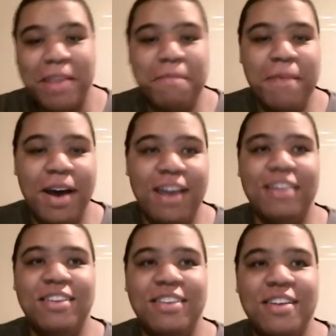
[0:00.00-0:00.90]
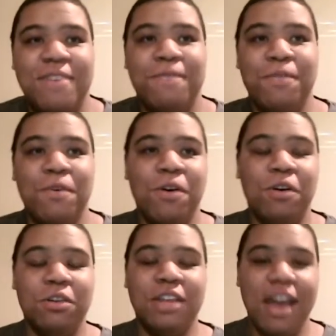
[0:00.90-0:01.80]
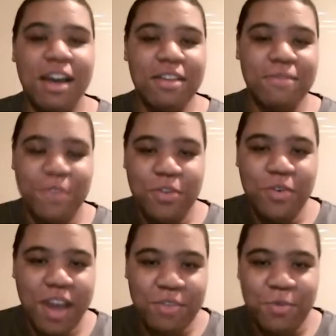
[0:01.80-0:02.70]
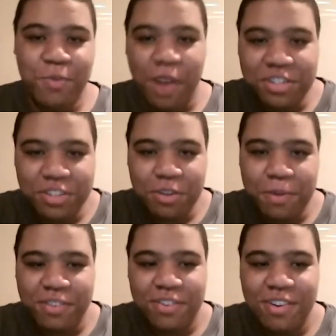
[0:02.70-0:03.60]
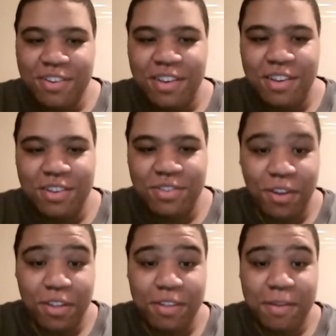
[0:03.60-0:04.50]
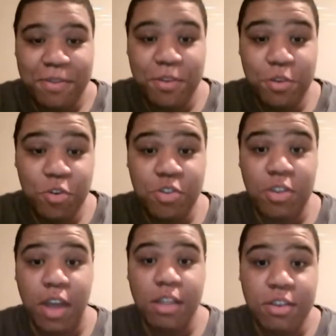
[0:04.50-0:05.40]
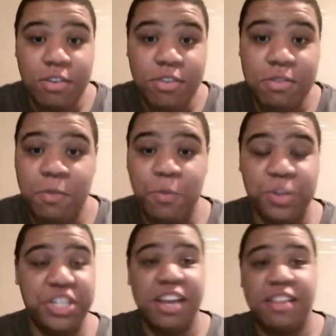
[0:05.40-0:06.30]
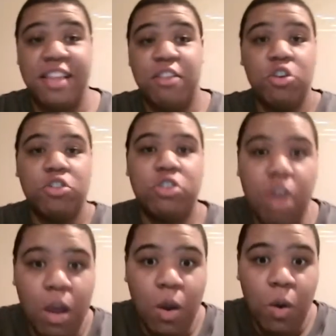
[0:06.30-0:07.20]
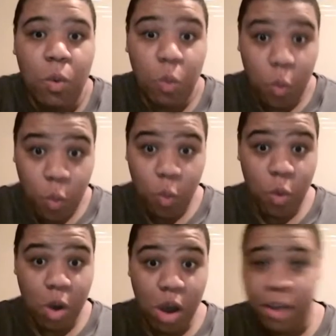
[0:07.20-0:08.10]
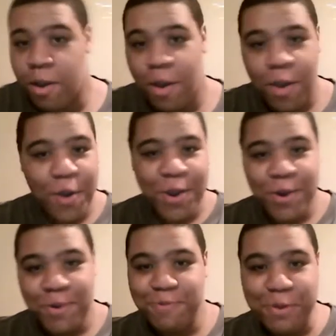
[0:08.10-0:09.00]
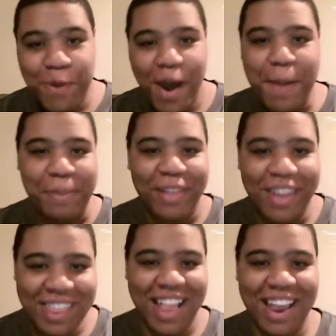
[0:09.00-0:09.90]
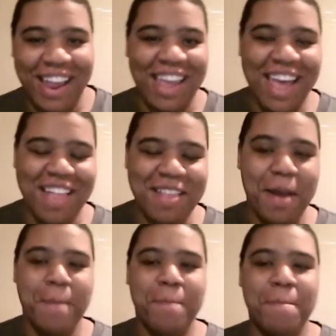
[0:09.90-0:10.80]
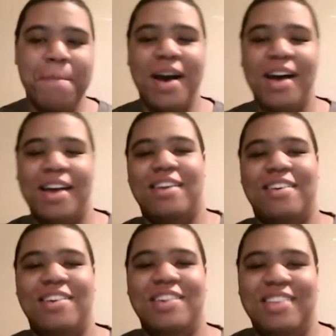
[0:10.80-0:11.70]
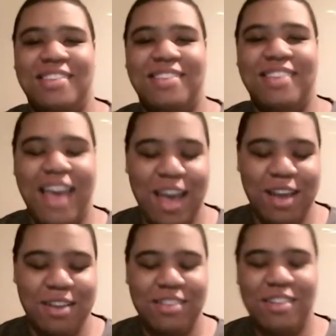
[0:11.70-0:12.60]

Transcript: My goodness. For you guys who watch Little Buster and you saw this episode, you're just like this. When she kicked that door, you're just like, what? Rewind, play that again. My goodness, that